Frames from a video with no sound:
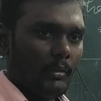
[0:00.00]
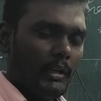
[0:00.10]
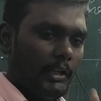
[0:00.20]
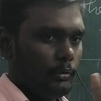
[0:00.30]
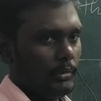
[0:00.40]

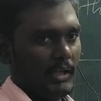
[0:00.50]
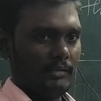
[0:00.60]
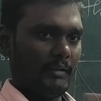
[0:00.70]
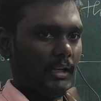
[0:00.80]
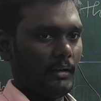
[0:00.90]
Only 2
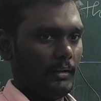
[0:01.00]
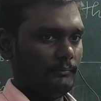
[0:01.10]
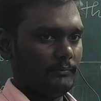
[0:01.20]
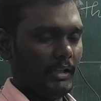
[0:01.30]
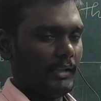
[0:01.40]
lines you can draw
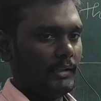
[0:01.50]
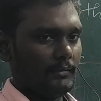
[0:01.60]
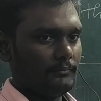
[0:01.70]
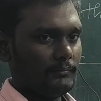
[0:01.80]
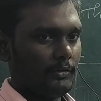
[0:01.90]
like
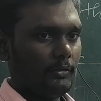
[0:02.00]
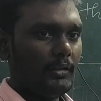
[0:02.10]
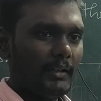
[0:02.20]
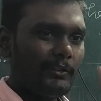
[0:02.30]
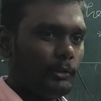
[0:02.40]
that. So
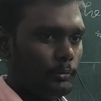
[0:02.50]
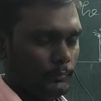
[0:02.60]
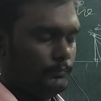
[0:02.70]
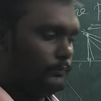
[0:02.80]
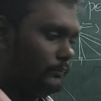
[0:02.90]
it is 2.